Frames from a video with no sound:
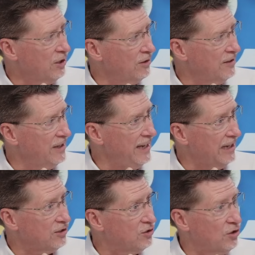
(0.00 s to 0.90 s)
go to the
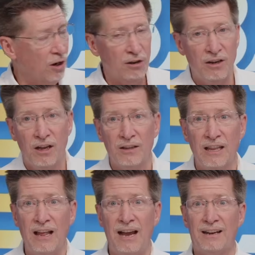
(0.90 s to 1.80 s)
next chart and
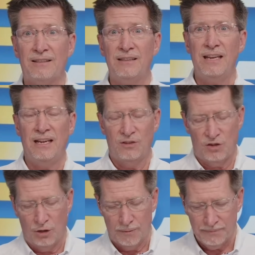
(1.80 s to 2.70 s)
unlock the
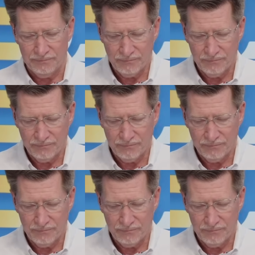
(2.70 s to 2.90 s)
answer.